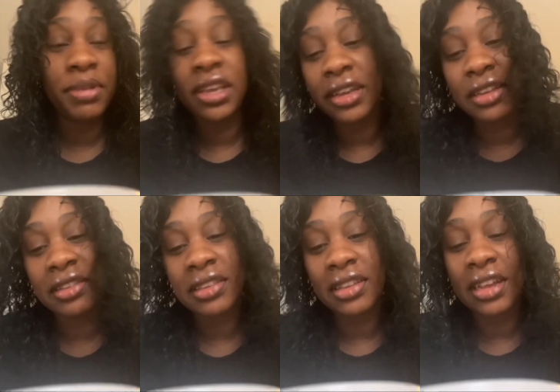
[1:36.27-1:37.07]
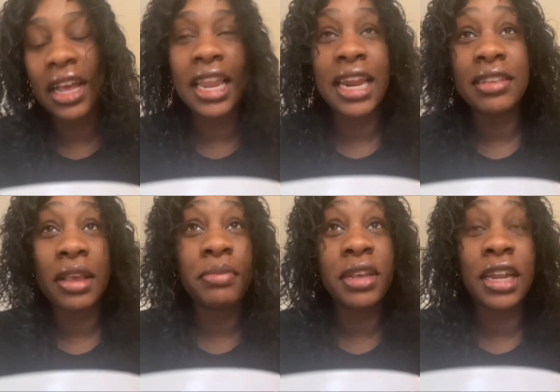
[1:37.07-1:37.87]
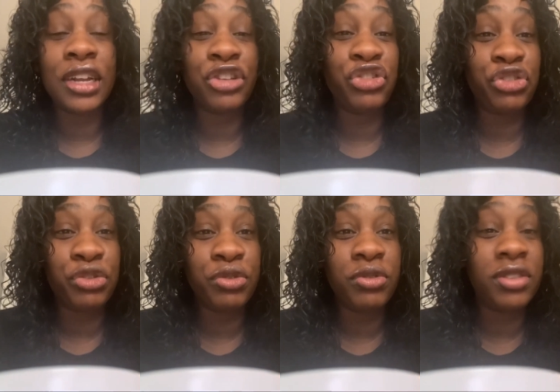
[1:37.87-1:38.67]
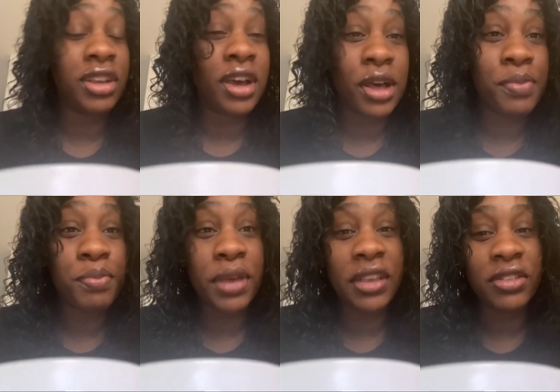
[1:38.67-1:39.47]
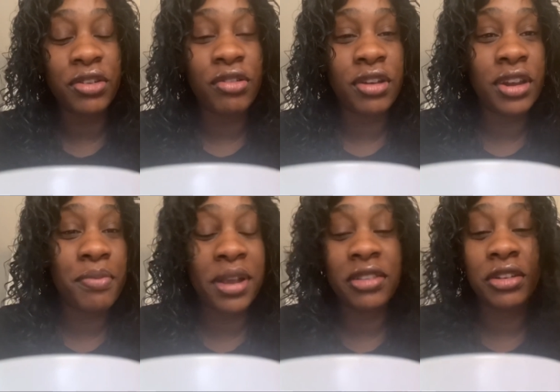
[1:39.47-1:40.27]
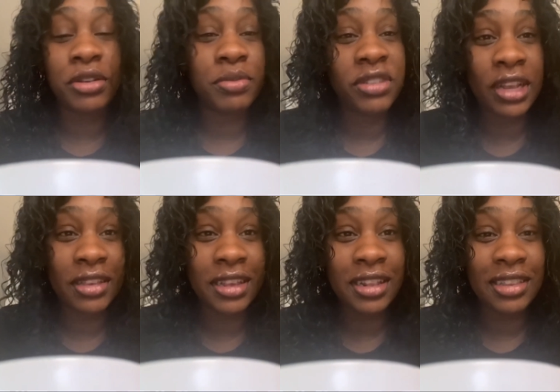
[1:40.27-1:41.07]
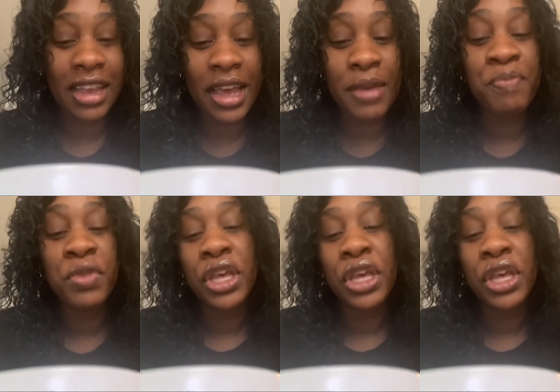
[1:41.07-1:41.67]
because a lot of times I like to choose the cup based on my circumstance at the time.